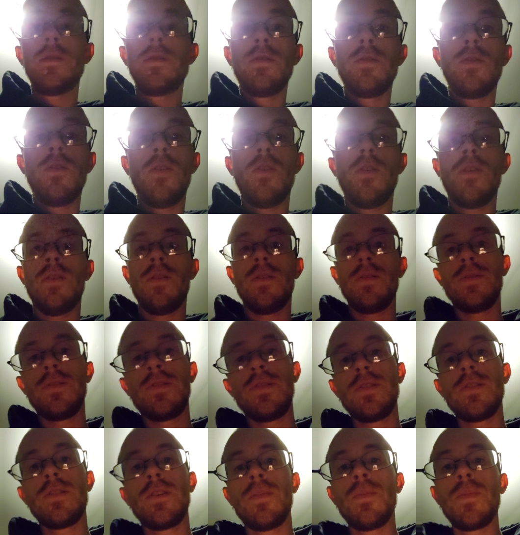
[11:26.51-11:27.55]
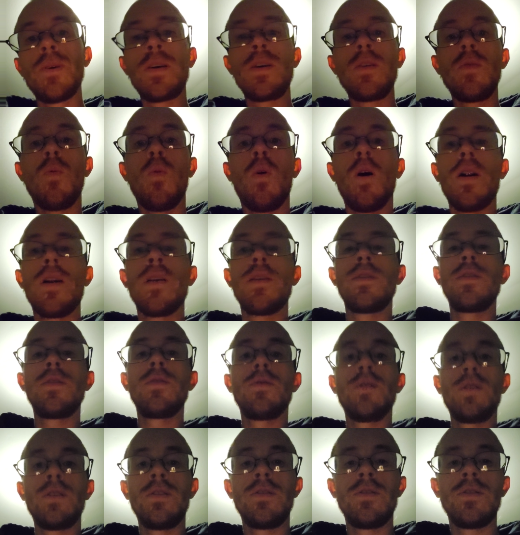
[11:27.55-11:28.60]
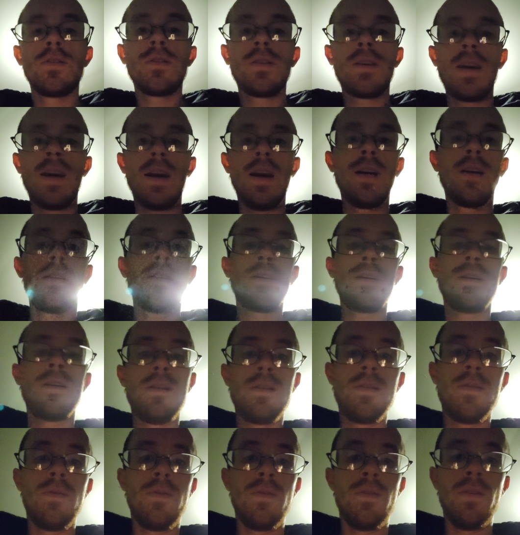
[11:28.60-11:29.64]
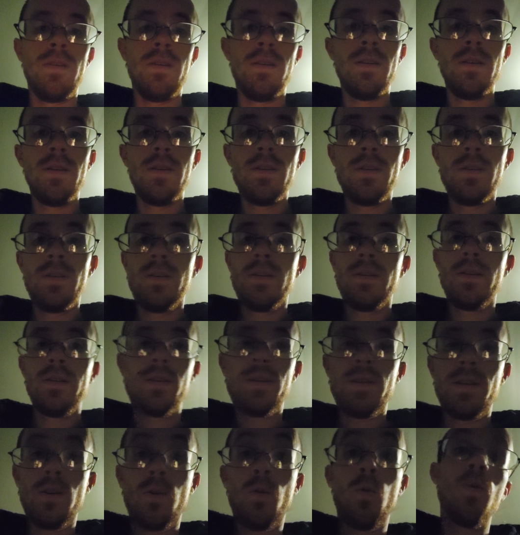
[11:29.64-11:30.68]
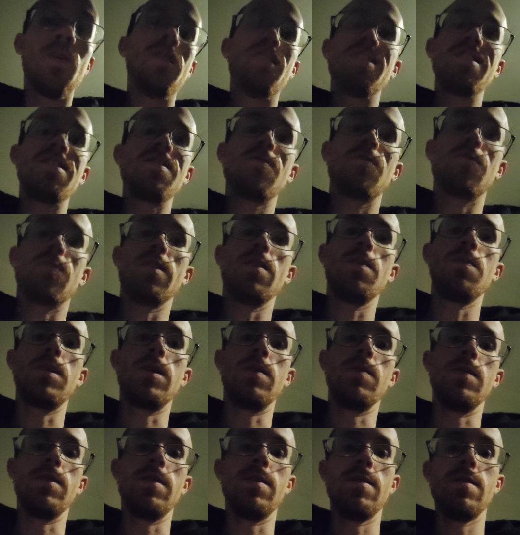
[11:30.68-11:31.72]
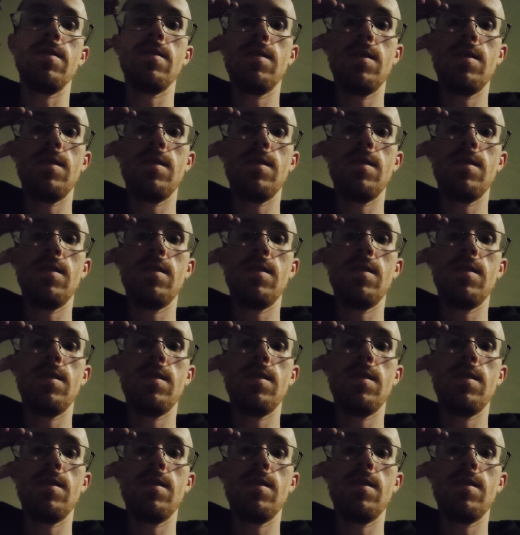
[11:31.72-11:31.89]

Or is this something you want to do and you just can't yet? Or, where are you from even?